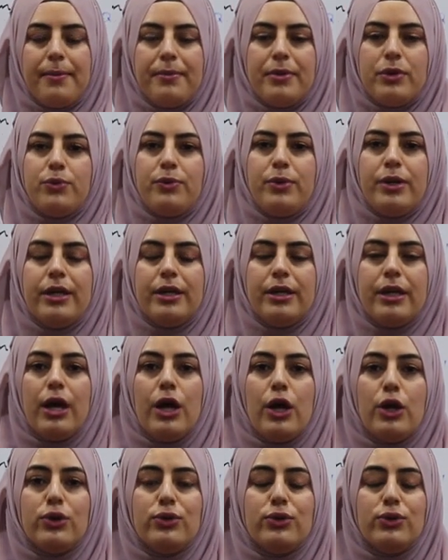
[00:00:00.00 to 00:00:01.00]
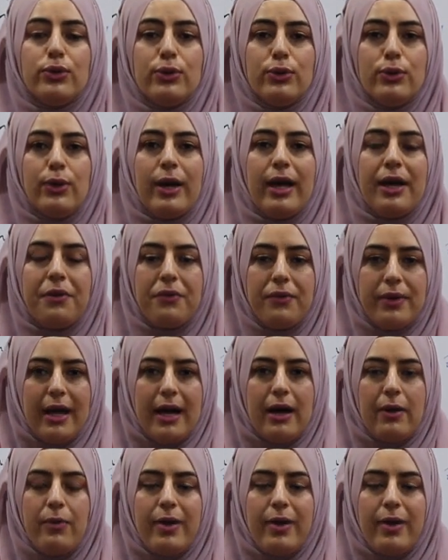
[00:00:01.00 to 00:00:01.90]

between two area.